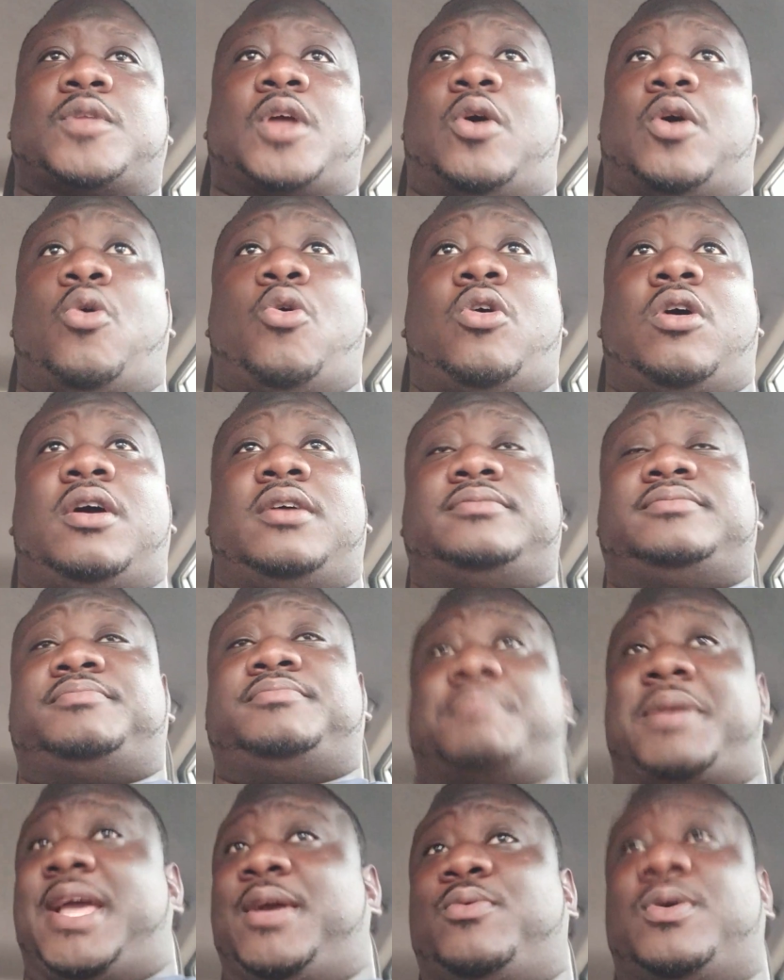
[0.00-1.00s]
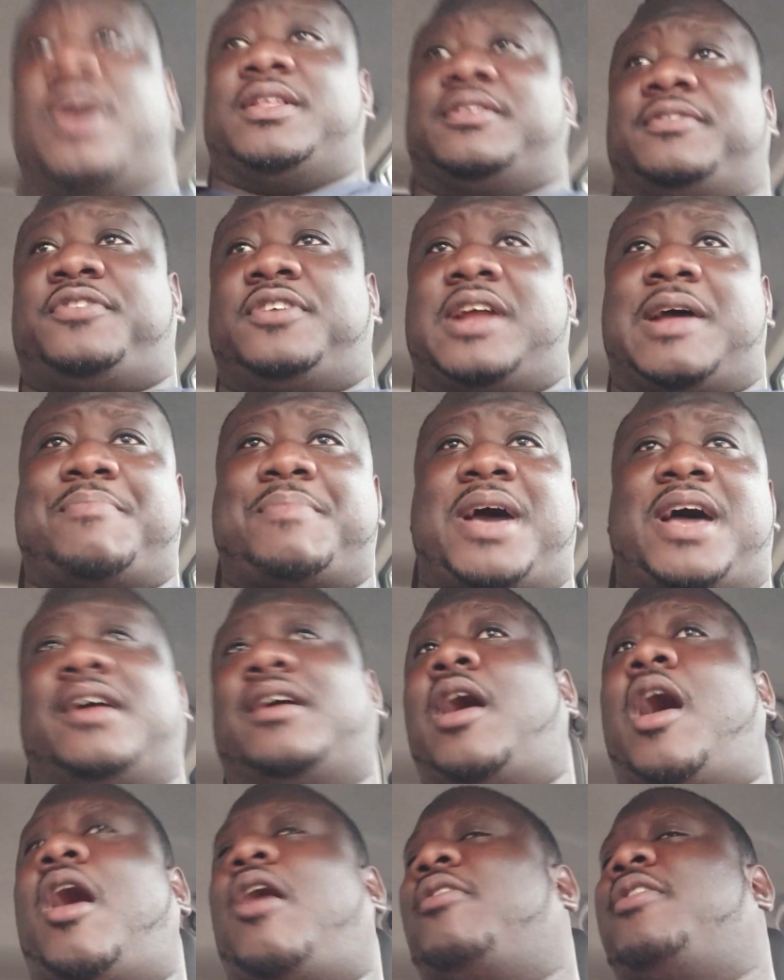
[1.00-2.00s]
Or Mayweather for that
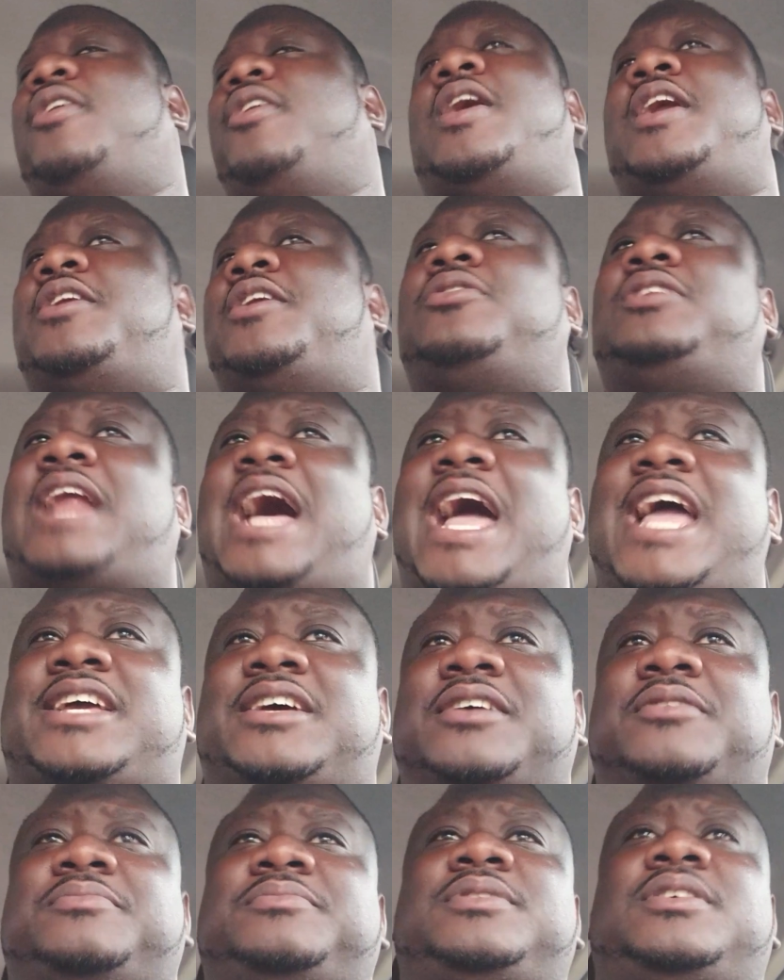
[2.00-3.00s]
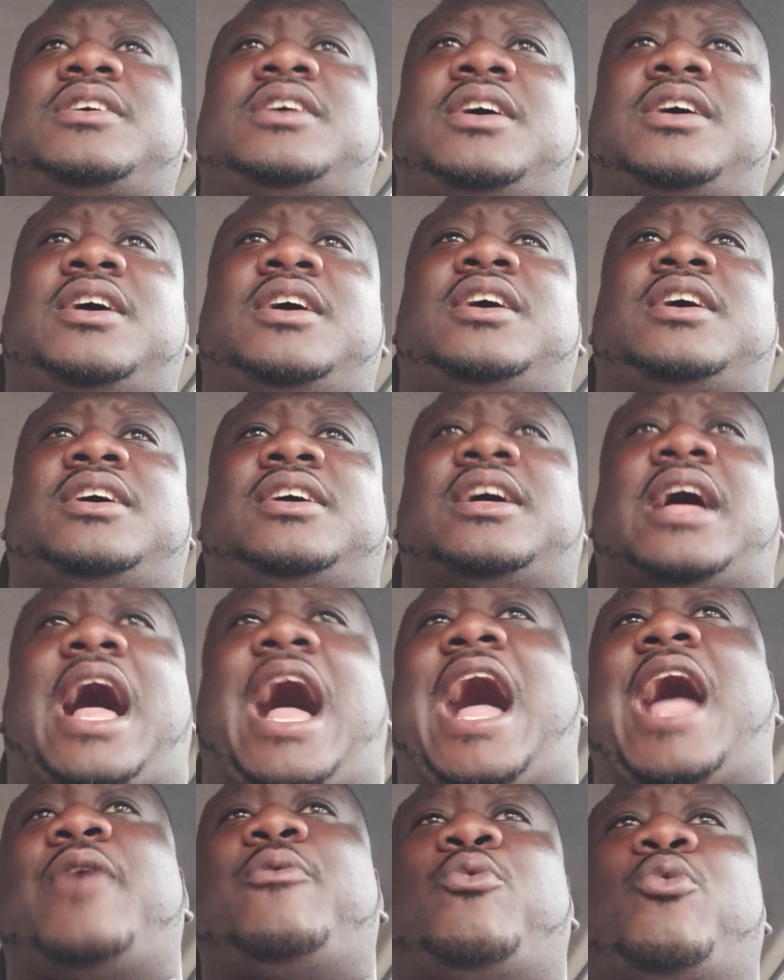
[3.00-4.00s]
matter. Although I don't like him,
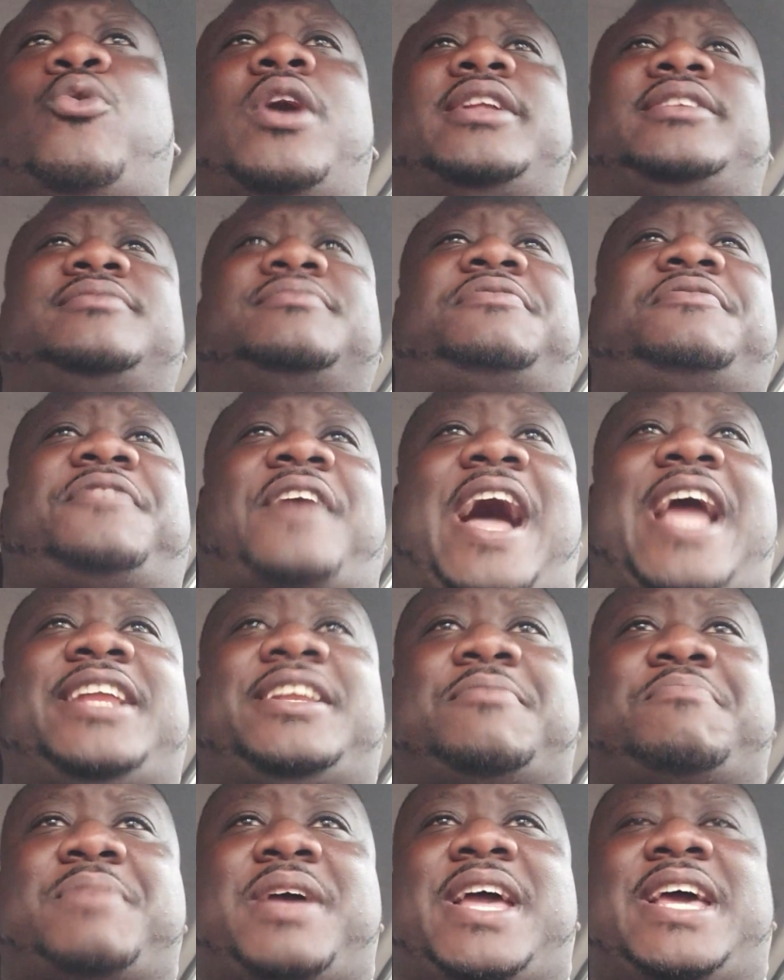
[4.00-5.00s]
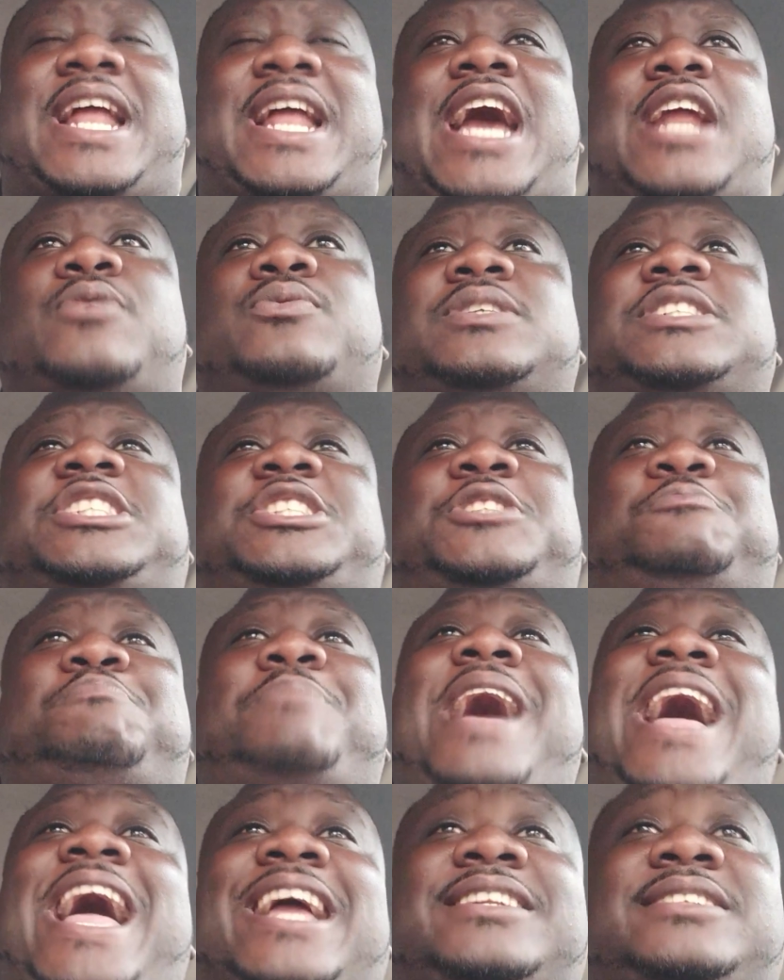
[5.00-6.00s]
I wouldn't fight the man out of
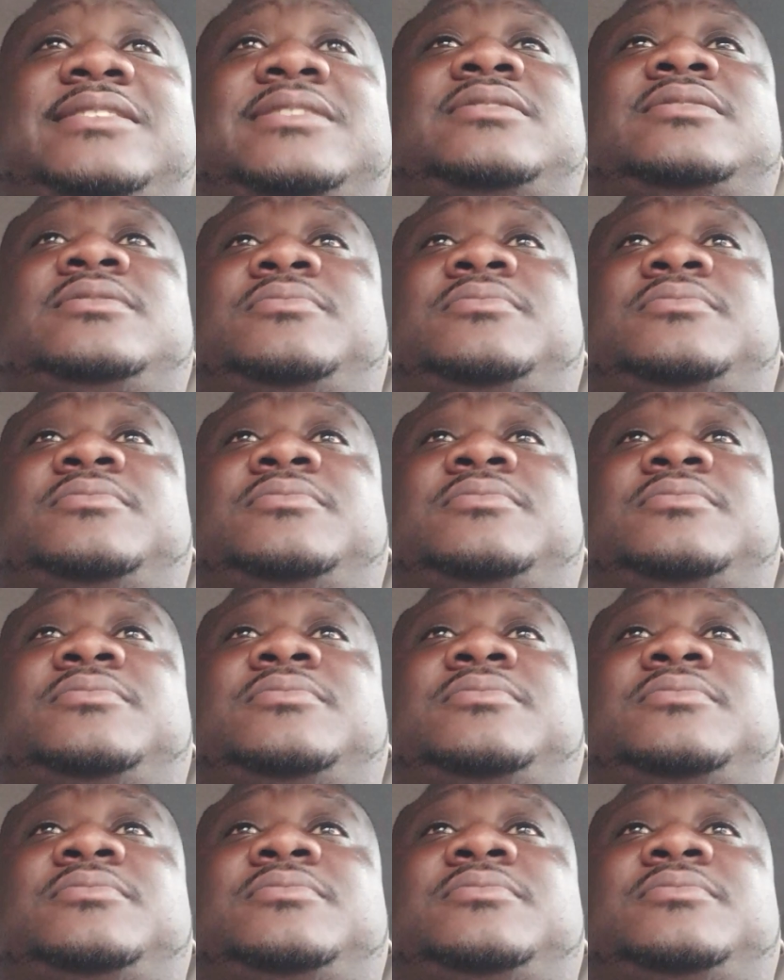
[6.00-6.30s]
respect